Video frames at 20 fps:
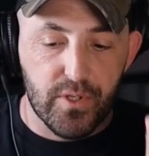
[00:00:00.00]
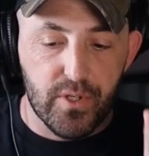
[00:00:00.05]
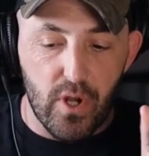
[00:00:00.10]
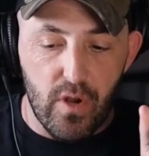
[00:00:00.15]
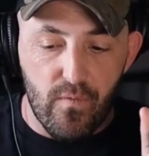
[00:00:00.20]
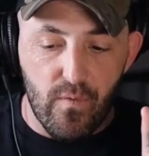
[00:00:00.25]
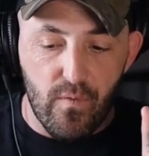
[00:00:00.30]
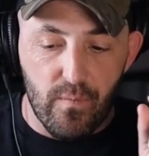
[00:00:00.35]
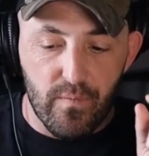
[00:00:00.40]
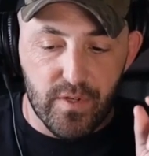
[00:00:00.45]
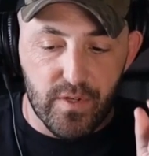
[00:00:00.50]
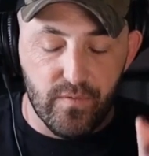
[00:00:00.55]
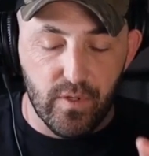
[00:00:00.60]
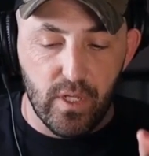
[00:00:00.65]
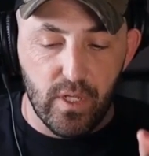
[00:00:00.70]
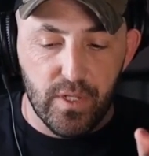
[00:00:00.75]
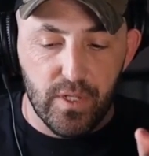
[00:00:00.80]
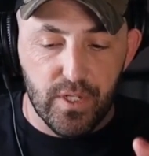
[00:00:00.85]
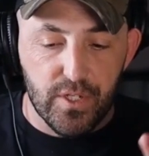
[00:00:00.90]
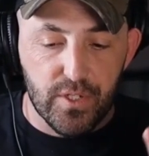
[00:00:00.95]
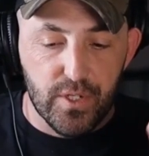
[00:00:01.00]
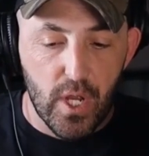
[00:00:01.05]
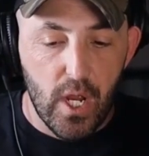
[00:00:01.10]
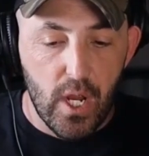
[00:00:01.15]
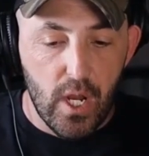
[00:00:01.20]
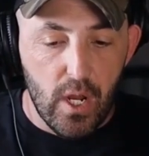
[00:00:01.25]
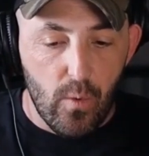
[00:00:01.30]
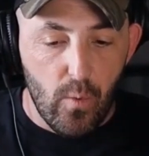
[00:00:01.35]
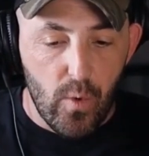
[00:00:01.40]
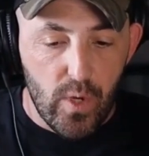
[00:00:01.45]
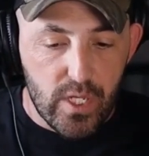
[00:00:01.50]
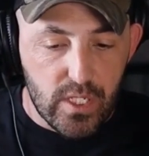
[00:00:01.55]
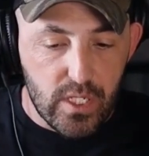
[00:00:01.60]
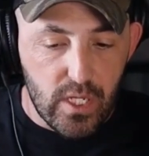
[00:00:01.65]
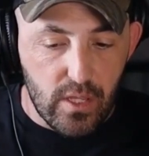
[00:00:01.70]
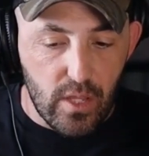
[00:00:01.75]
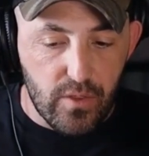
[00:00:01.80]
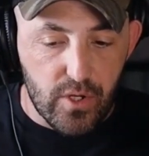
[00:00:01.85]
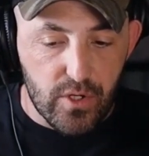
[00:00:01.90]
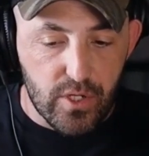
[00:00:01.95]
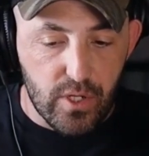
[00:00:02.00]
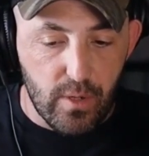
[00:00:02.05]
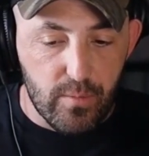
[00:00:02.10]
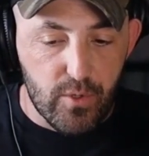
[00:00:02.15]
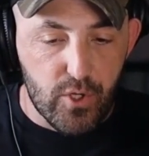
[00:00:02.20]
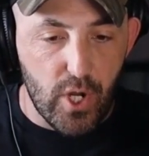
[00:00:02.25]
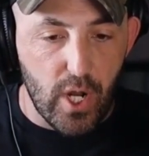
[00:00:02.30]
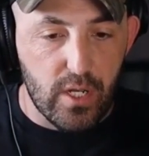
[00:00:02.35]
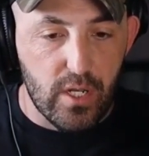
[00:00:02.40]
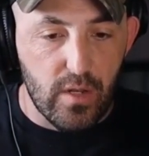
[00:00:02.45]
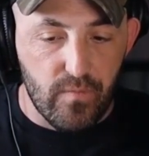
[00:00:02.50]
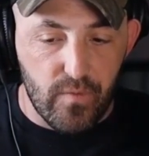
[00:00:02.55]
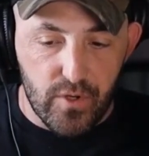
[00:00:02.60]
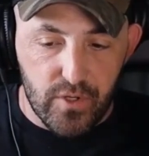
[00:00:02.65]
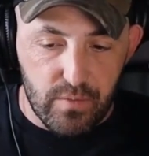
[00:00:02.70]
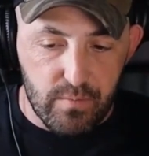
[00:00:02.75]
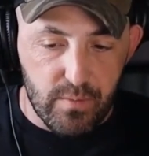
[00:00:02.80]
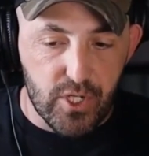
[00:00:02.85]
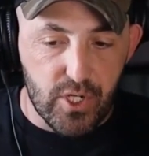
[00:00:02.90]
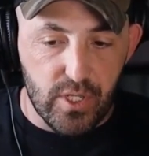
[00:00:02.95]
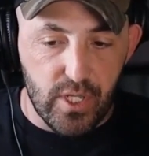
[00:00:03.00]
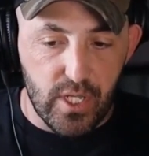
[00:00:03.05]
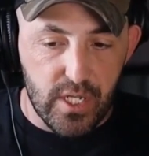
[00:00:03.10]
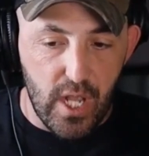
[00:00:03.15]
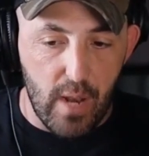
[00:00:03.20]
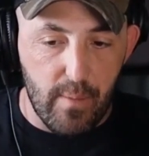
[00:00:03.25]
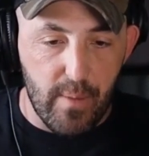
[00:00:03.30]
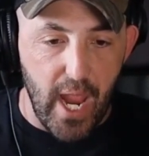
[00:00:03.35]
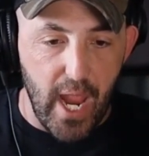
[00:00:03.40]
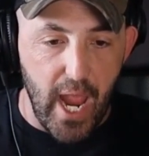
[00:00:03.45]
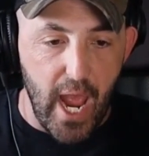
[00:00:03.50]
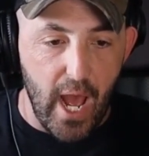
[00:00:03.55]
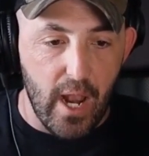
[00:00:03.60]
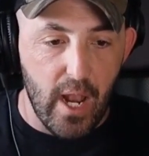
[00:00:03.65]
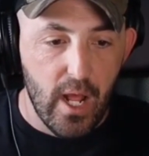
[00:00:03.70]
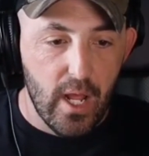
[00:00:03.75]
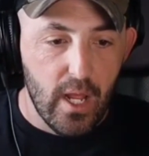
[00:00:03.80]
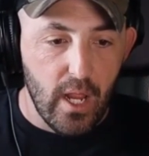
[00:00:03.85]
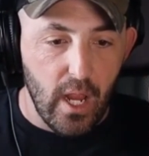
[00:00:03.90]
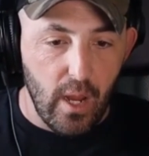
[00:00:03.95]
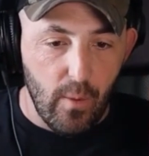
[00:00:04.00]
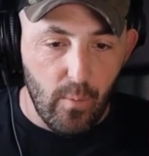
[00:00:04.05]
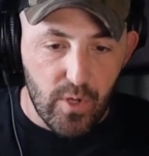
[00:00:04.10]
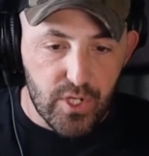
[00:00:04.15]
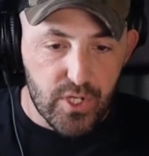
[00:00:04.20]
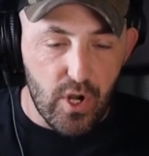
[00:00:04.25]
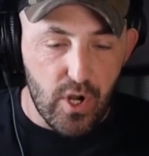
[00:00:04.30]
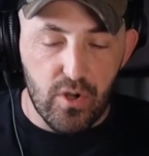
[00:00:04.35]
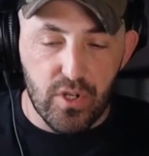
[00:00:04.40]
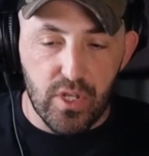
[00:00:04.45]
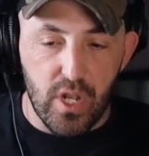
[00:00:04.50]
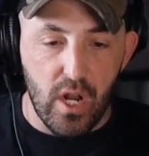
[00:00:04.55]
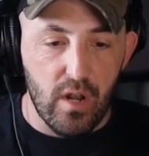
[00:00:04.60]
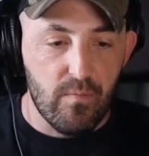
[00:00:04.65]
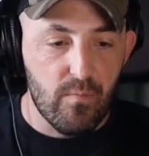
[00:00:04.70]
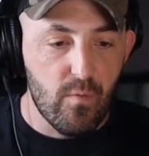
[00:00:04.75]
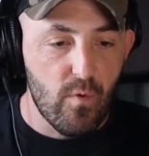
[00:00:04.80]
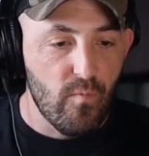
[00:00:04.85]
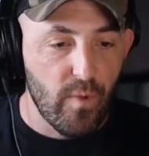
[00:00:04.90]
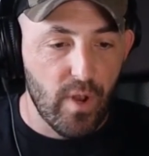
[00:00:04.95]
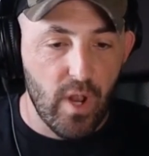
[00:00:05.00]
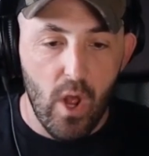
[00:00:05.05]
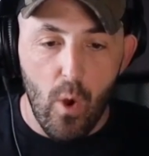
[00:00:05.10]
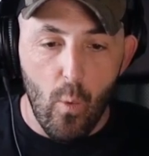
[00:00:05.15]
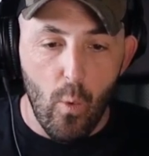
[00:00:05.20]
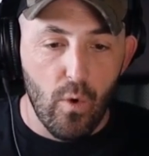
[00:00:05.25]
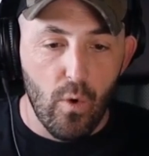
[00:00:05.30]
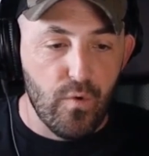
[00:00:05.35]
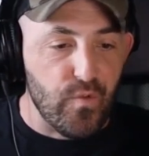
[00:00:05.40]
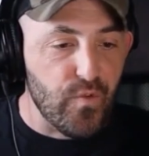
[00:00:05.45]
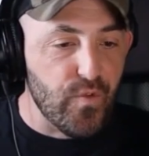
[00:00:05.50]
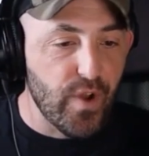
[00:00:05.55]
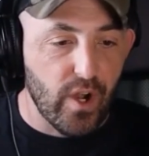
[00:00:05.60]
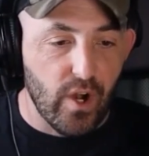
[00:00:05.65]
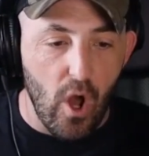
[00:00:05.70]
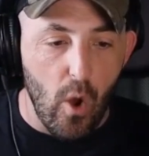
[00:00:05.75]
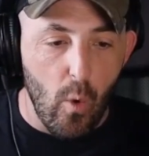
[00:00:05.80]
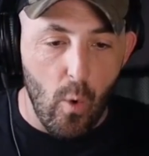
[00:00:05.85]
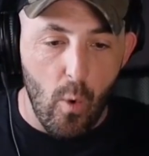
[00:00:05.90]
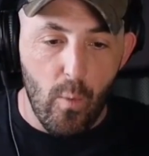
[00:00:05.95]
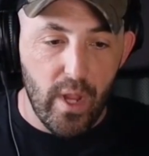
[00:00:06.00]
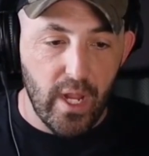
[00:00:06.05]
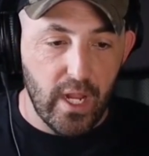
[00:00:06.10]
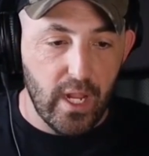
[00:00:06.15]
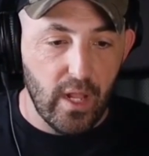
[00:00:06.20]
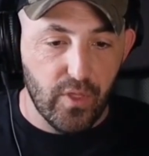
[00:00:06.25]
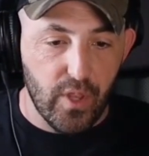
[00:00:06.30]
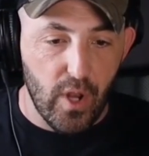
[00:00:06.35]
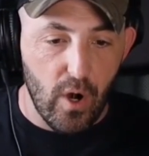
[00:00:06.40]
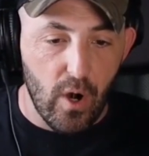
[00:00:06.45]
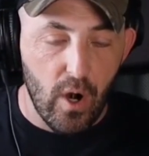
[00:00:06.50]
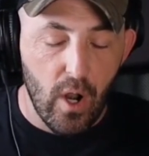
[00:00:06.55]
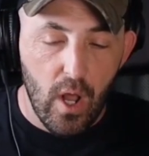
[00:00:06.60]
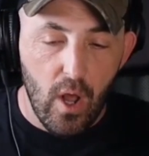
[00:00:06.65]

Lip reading: from civilians is we see that there's an objective, there's a mission that's got to be had, and we start tentative movement. We'll figure out when we get there.